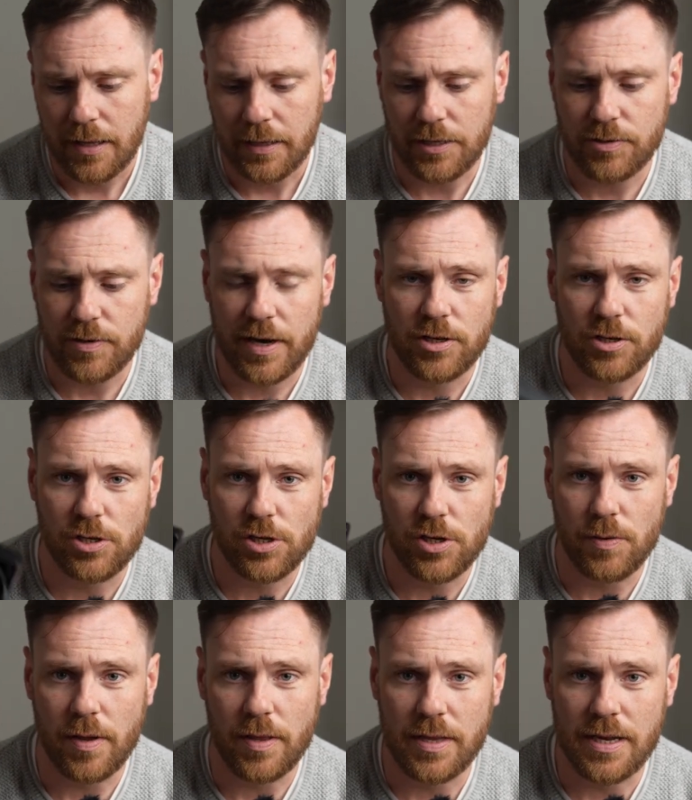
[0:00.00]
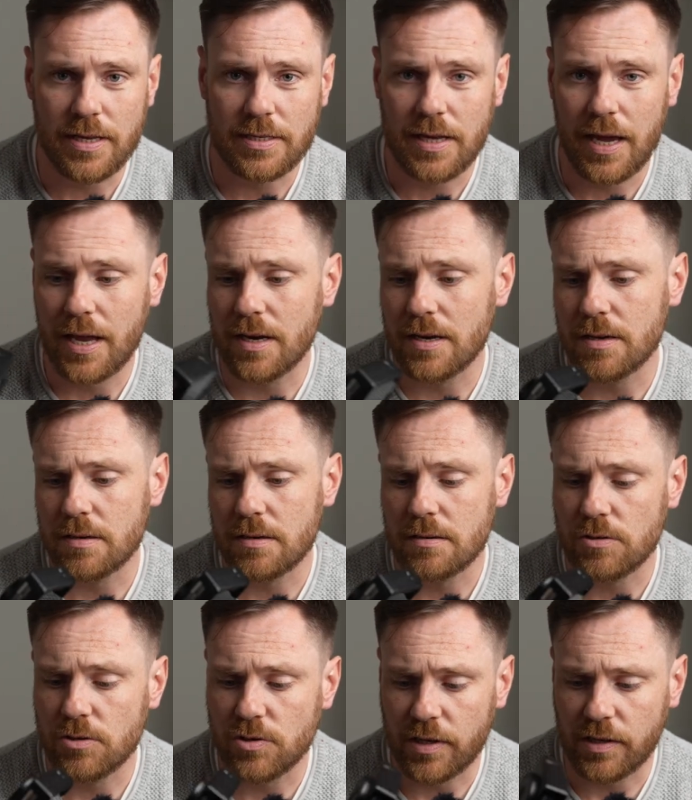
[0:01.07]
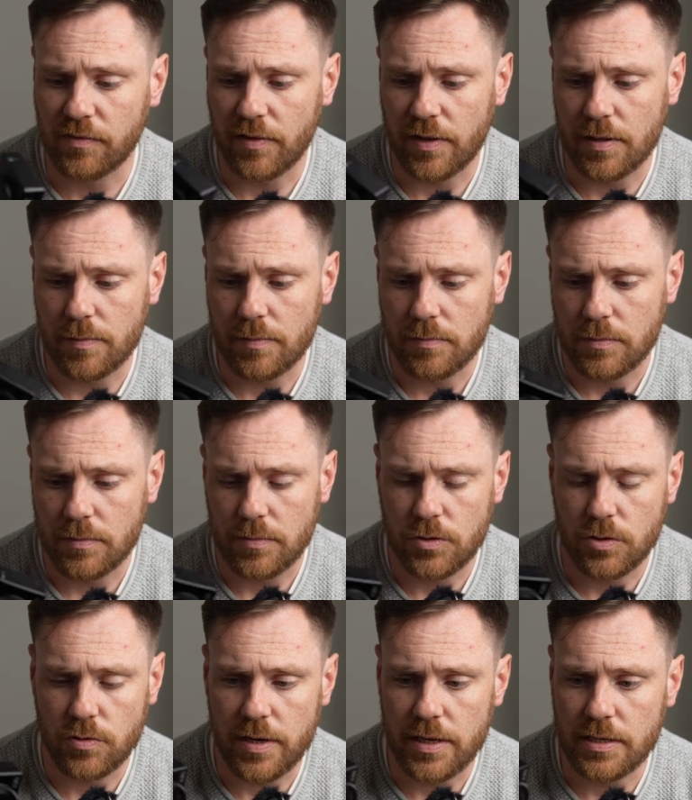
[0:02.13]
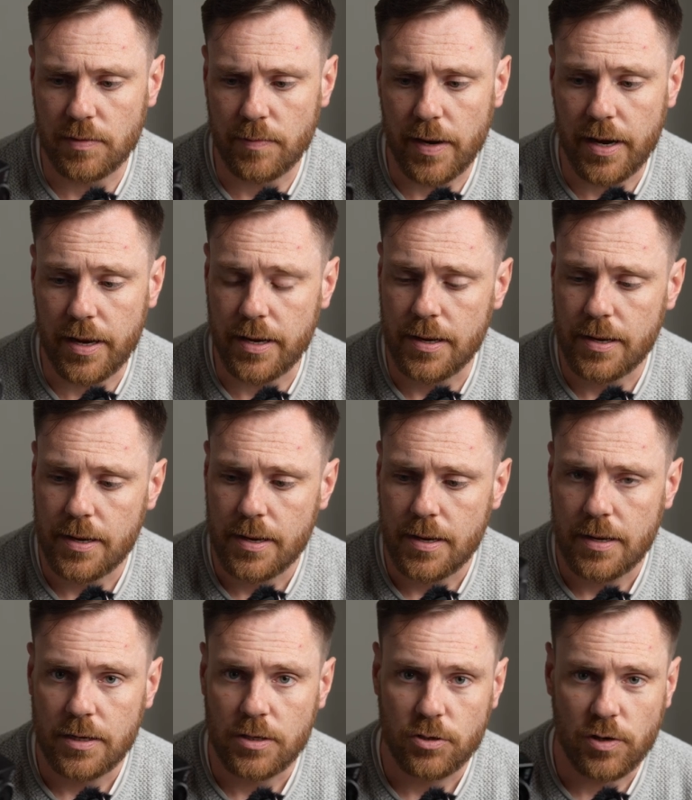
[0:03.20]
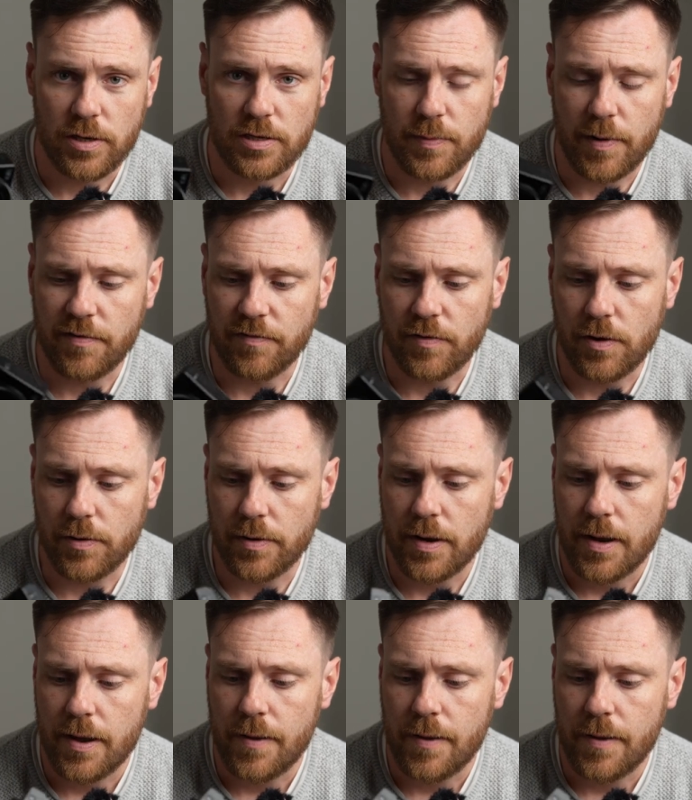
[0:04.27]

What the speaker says: Literally, I just shoot on this and just transfer them straight to my phone.